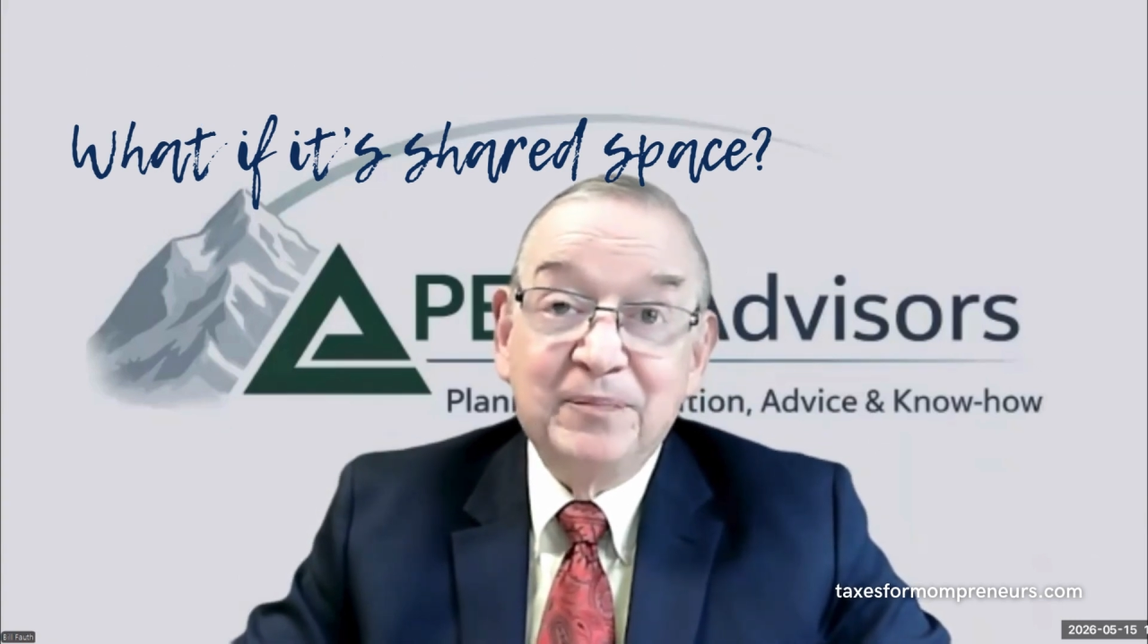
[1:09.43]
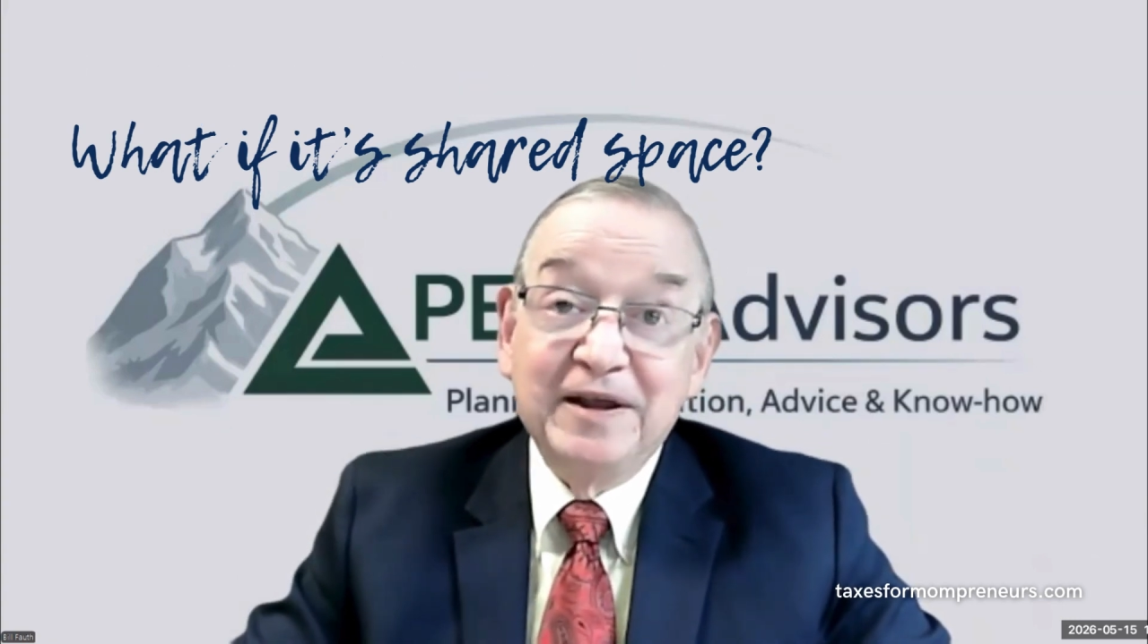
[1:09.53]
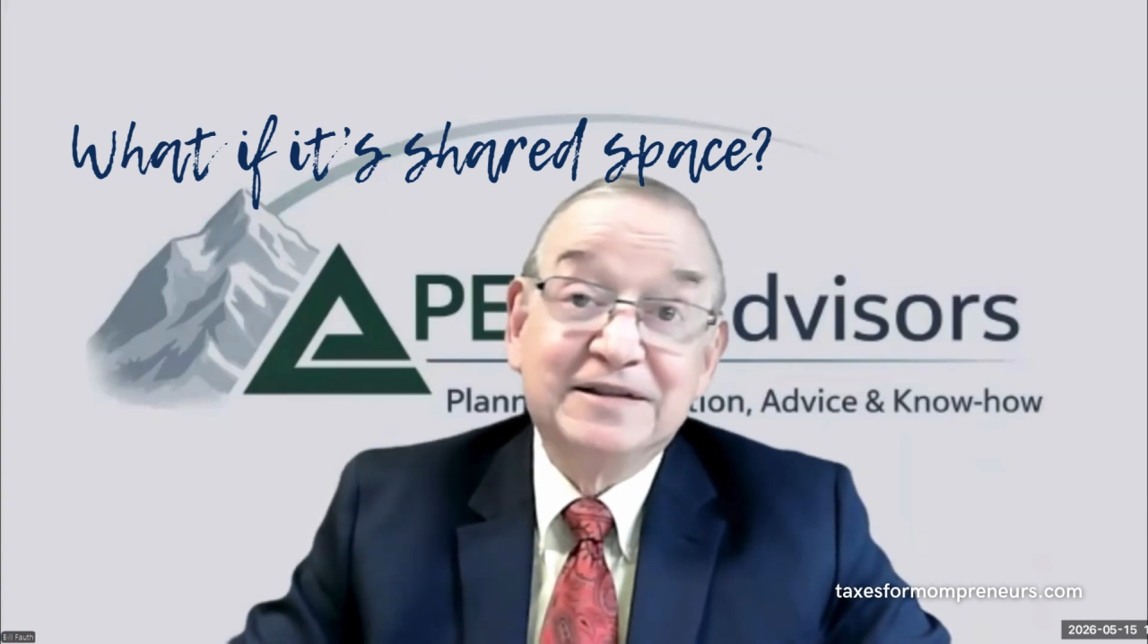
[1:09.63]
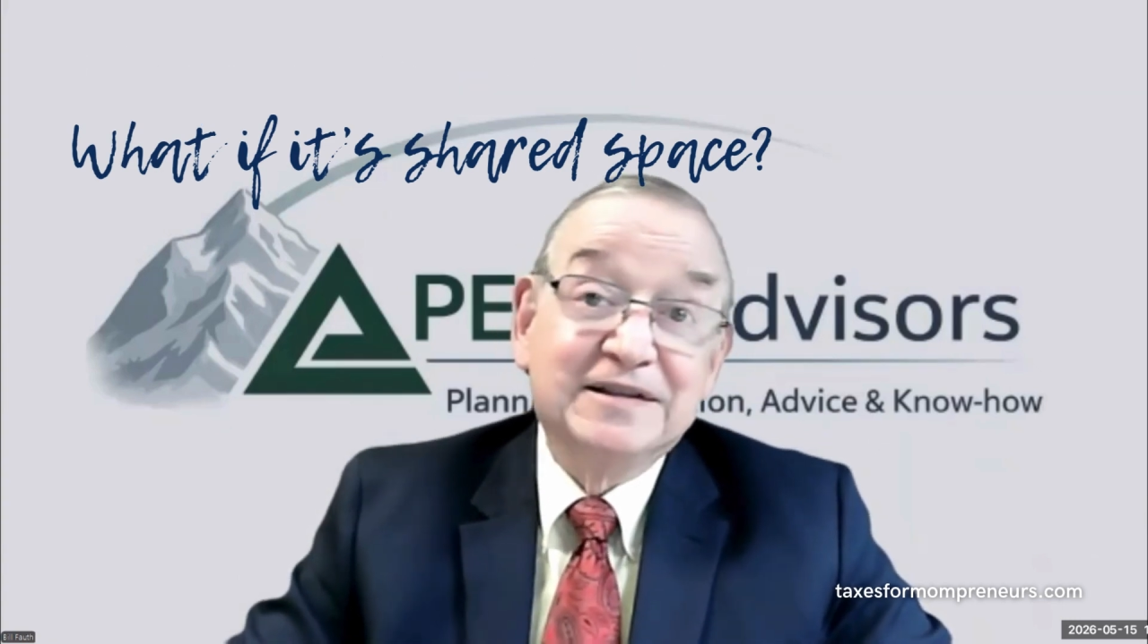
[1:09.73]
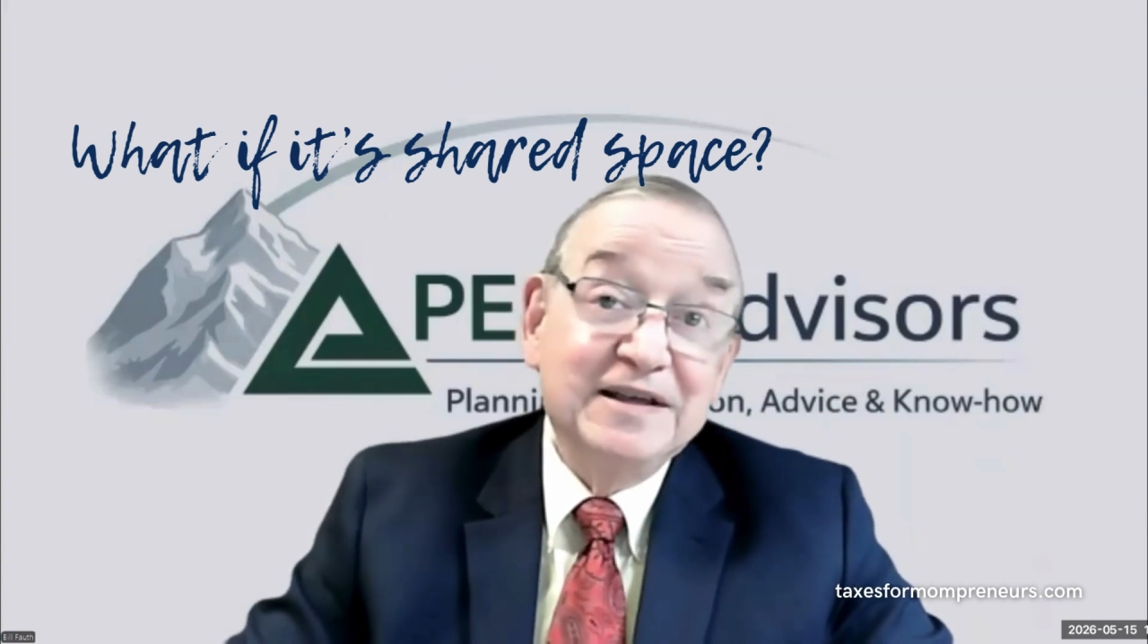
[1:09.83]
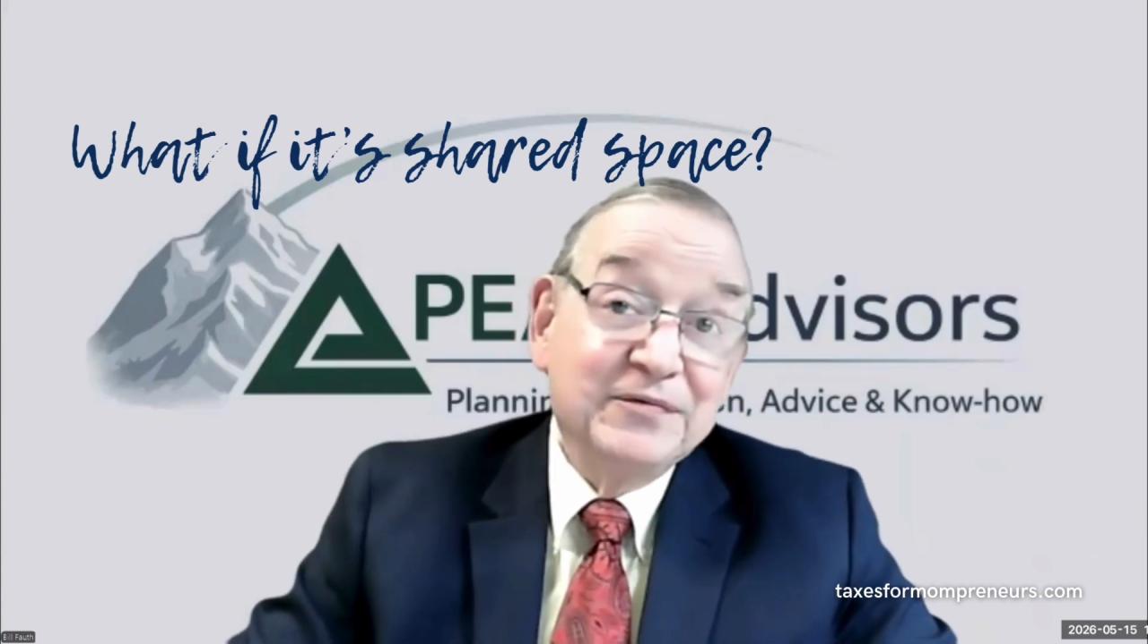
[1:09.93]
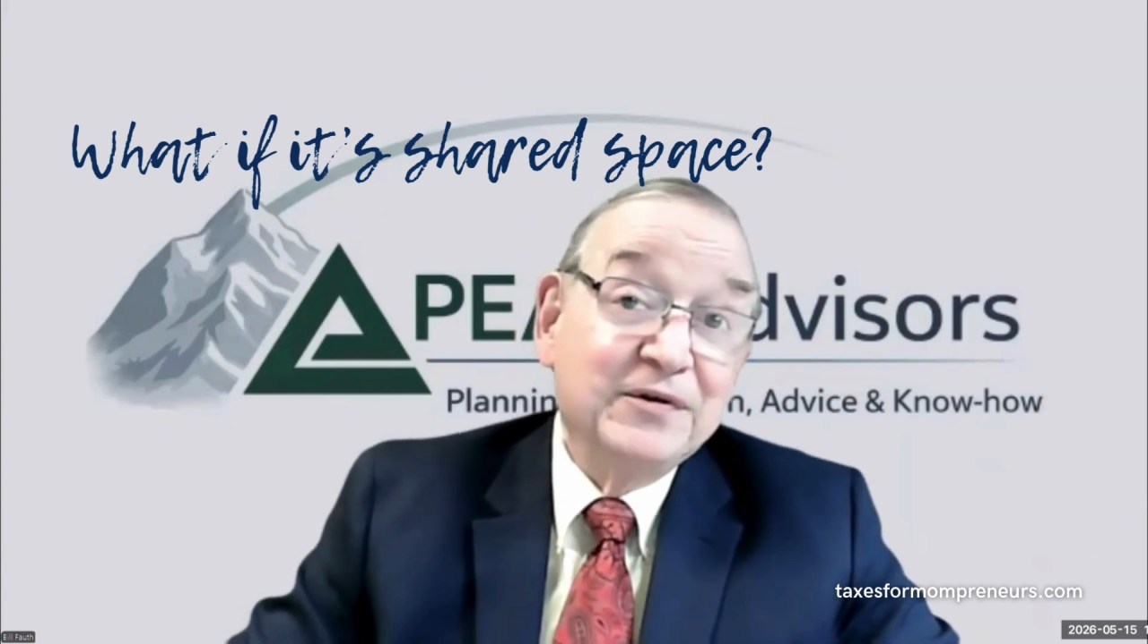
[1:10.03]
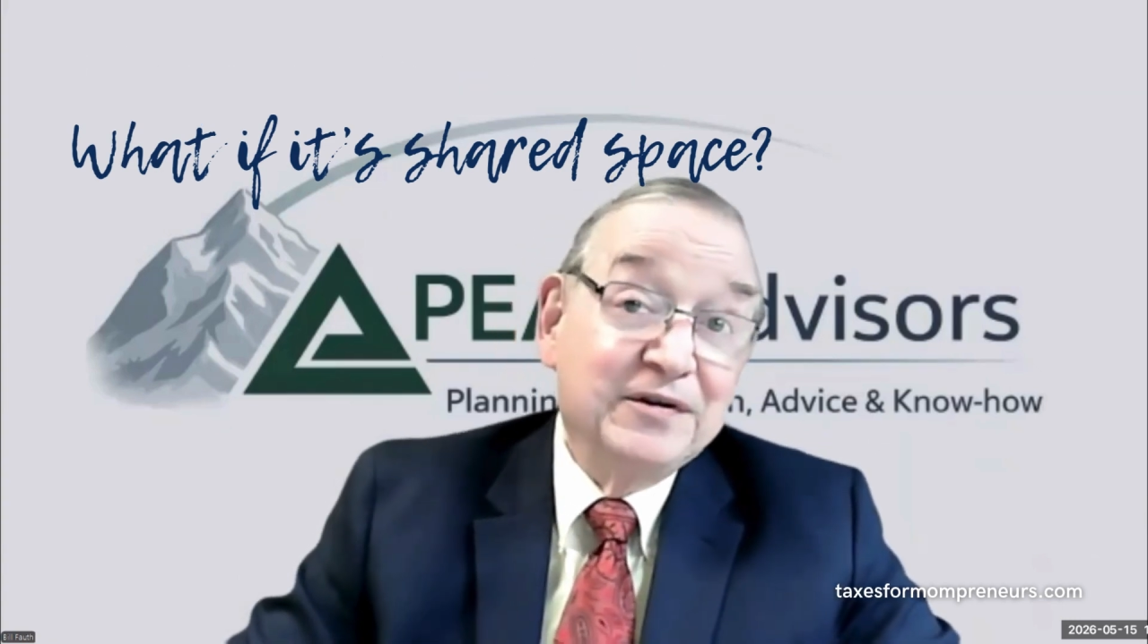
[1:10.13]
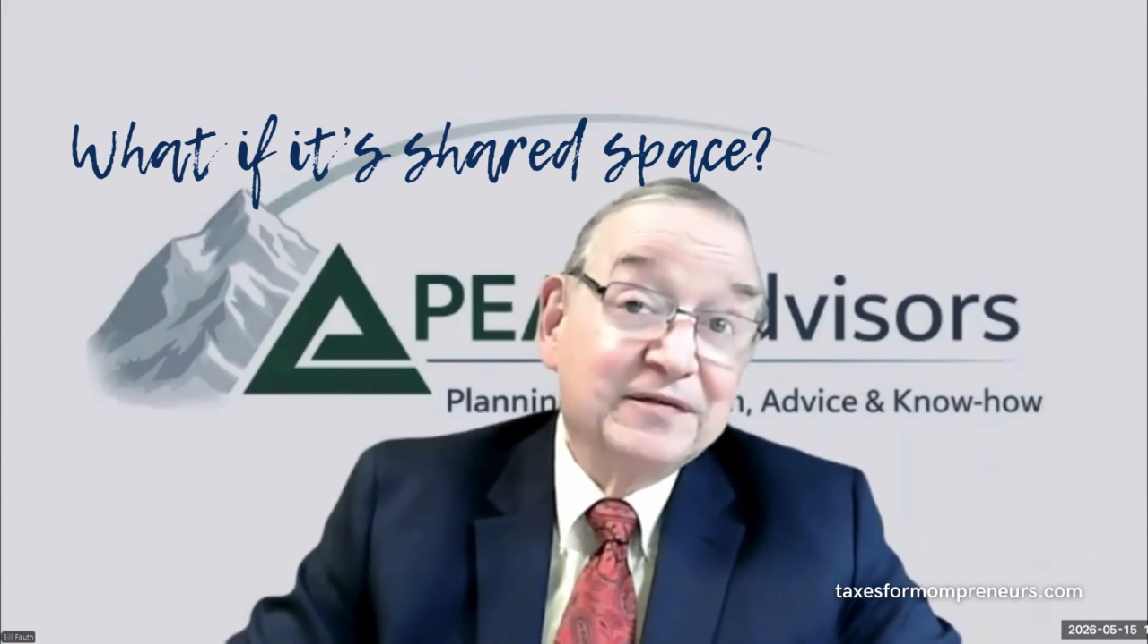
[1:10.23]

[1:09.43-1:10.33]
place to eat with